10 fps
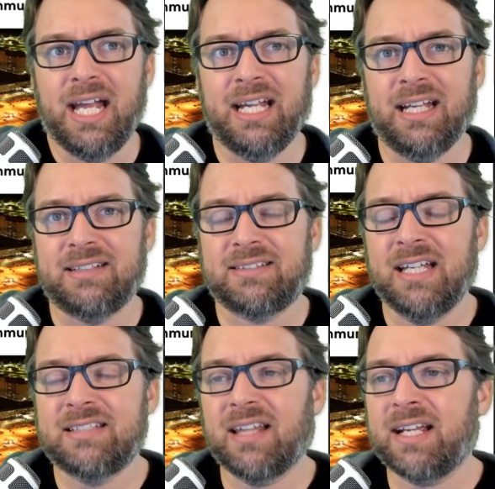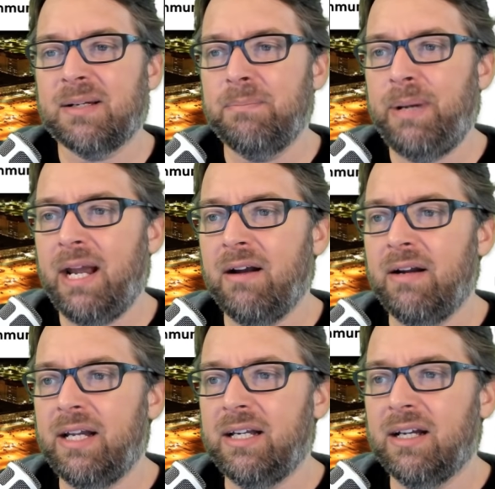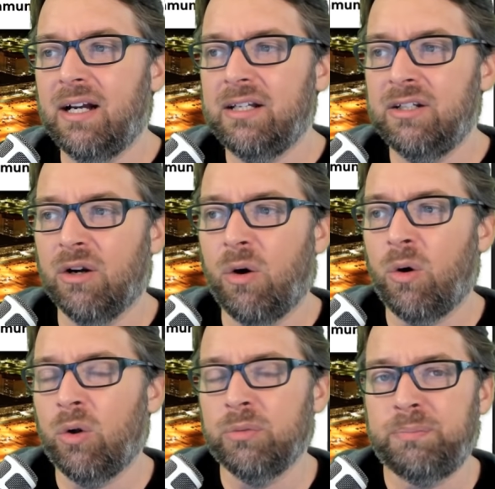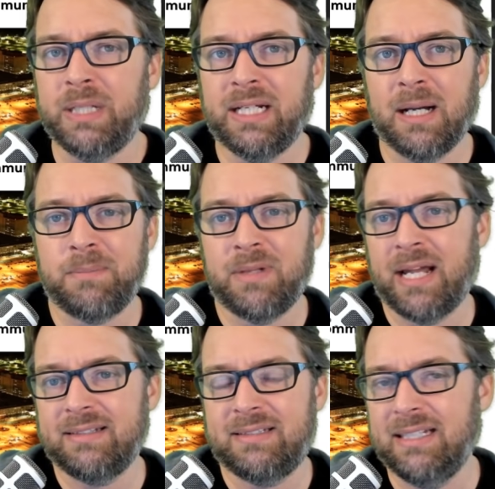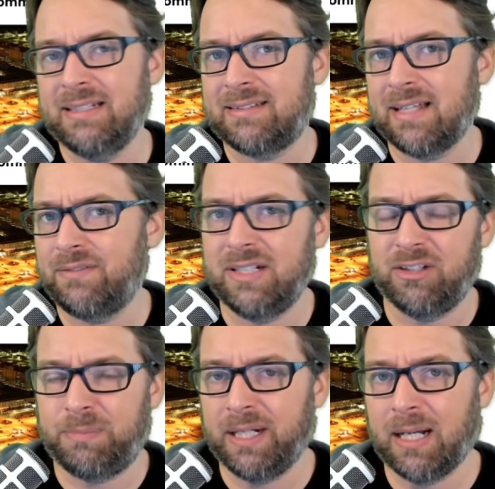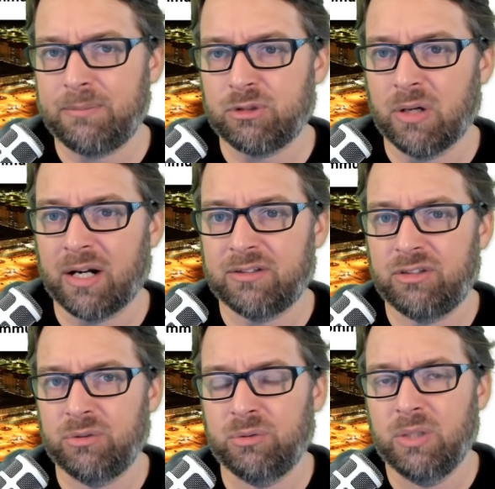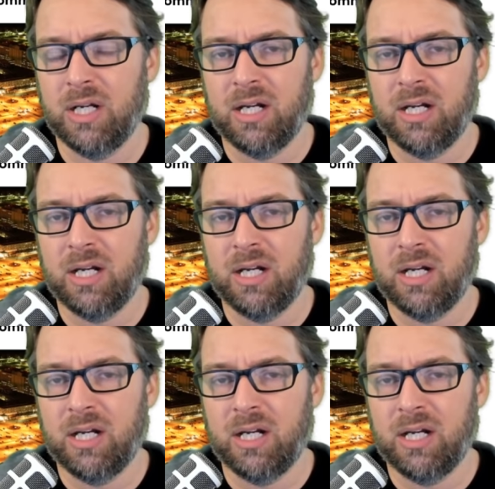It's like comparing your old beat up 1970s pickup truck to